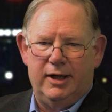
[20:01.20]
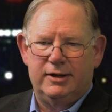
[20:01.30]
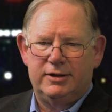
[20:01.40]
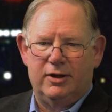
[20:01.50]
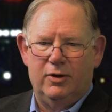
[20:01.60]

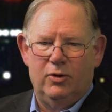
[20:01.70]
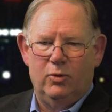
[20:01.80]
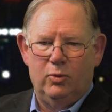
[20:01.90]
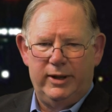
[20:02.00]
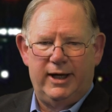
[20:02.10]
And
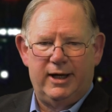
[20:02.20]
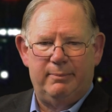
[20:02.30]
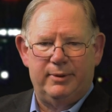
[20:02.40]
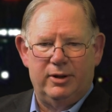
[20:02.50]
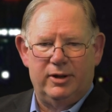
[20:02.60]
so we had
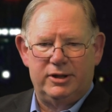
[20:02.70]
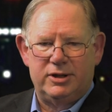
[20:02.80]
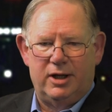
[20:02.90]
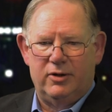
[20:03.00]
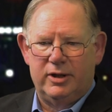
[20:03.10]
a bill, a
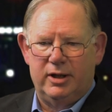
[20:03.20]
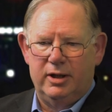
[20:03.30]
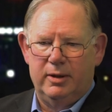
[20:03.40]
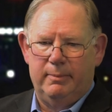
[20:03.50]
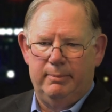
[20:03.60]
child
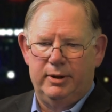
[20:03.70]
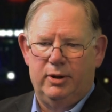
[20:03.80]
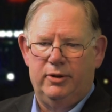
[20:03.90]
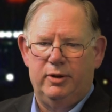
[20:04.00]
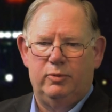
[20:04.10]
care
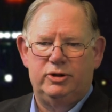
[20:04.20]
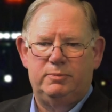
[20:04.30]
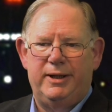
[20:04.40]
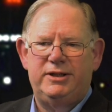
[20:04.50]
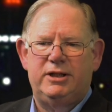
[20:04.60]
bill, that
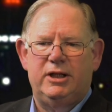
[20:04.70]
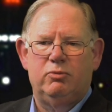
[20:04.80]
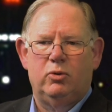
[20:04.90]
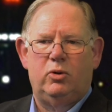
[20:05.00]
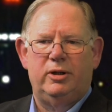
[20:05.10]
was
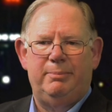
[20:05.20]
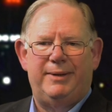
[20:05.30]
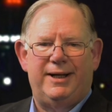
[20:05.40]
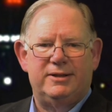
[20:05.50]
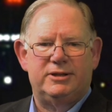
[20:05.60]
basically
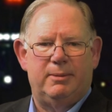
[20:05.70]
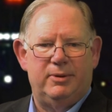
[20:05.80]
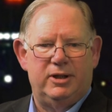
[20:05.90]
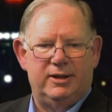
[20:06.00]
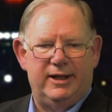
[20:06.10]
rolling back
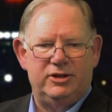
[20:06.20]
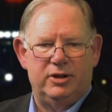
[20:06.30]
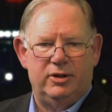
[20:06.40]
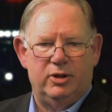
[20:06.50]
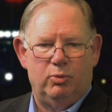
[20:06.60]
some of the,
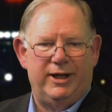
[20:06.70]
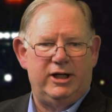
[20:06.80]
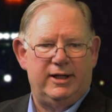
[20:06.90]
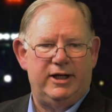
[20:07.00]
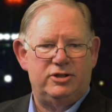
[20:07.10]
leg- the
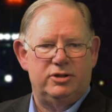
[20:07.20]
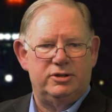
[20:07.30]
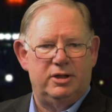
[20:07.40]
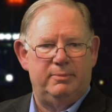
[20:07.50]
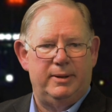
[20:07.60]

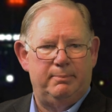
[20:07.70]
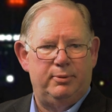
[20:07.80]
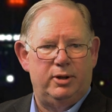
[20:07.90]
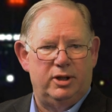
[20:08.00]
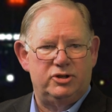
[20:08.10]
regulations that had been
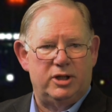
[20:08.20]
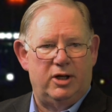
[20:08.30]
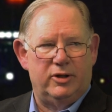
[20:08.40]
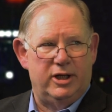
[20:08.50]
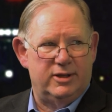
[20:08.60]
put on
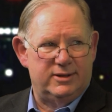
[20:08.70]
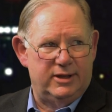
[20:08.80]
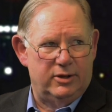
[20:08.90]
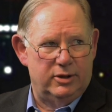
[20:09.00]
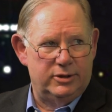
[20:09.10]
child care
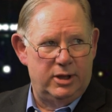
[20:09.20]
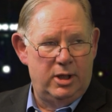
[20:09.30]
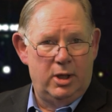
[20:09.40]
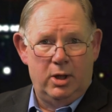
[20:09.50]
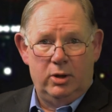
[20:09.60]
centers
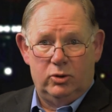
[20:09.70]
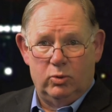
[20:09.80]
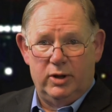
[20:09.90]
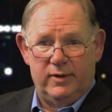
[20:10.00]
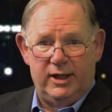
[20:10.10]

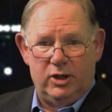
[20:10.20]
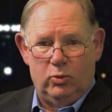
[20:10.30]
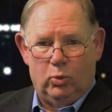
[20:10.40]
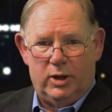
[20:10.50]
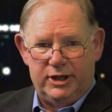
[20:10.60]
to where they
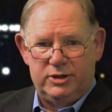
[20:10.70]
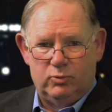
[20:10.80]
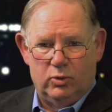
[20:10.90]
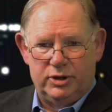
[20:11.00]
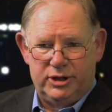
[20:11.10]
could
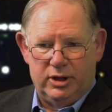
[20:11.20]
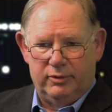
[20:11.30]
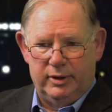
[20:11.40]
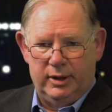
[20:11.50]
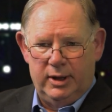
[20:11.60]
watch more
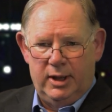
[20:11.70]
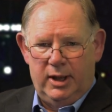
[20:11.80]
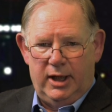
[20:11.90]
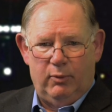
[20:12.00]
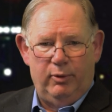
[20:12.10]
children.
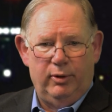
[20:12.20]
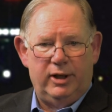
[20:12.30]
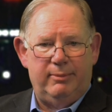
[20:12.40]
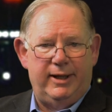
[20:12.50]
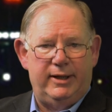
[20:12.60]
And we
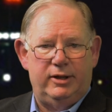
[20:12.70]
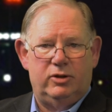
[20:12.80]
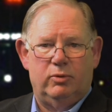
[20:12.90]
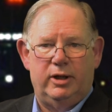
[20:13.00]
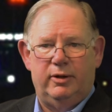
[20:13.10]
really made
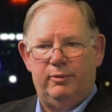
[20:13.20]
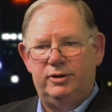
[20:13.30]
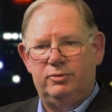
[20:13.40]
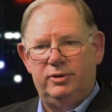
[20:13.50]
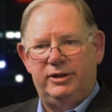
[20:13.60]
it to where it
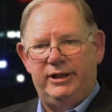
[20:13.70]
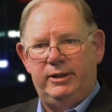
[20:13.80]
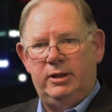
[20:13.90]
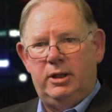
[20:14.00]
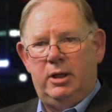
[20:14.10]
was
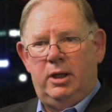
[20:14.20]
really